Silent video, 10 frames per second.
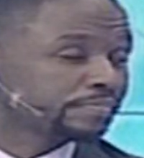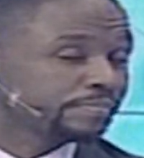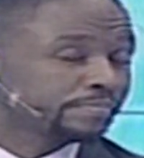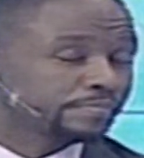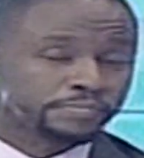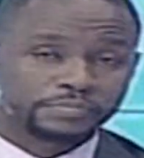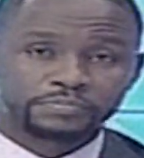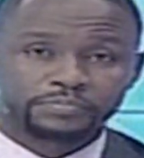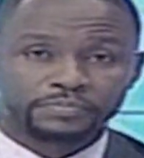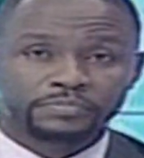
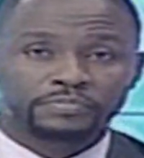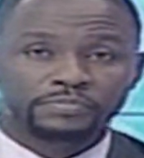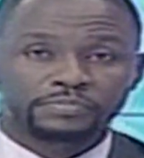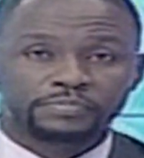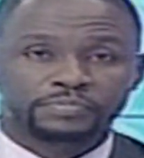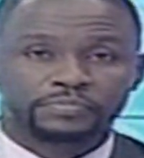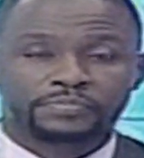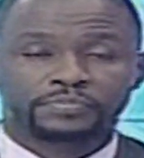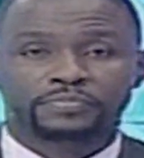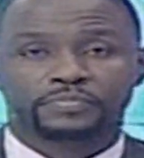
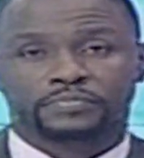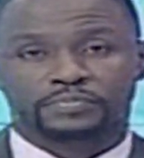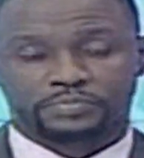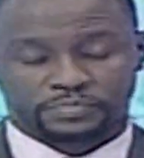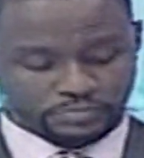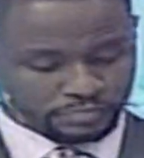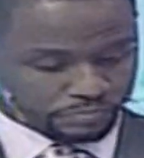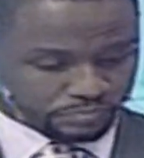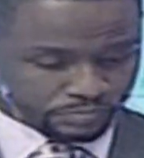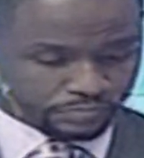
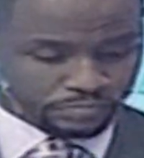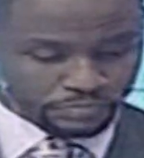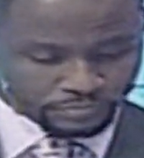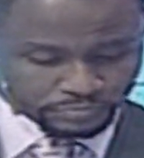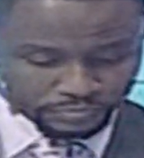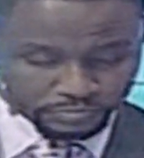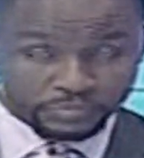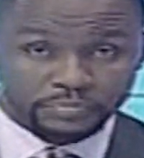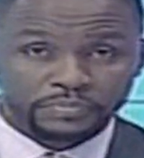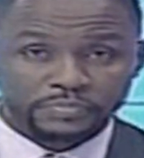
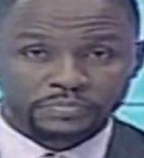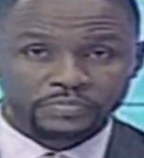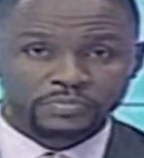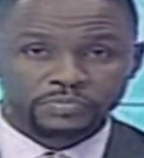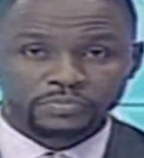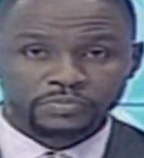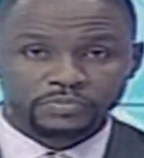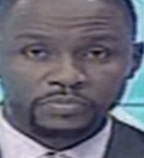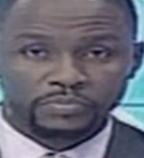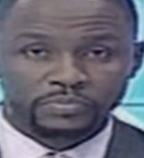
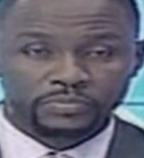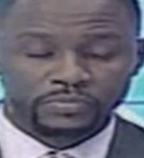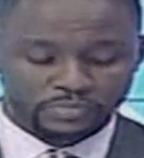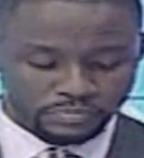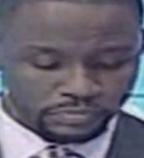No words are spoken by the person on screen.